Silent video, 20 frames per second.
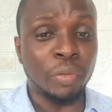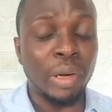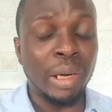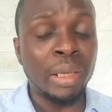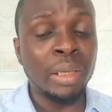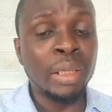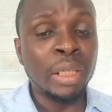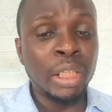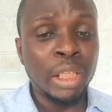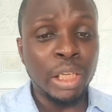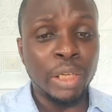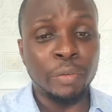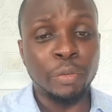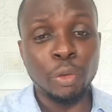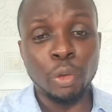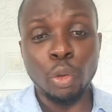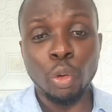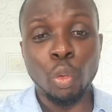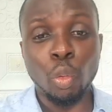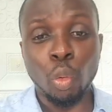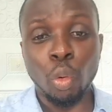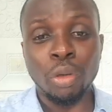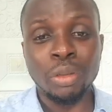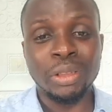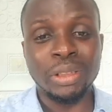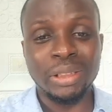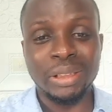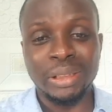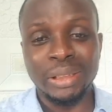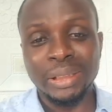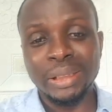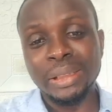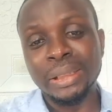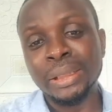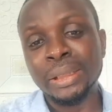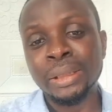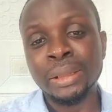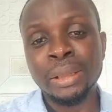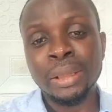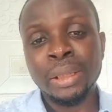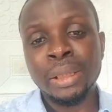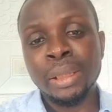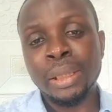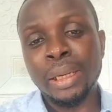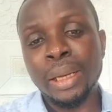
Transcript: Profile. If you don't want the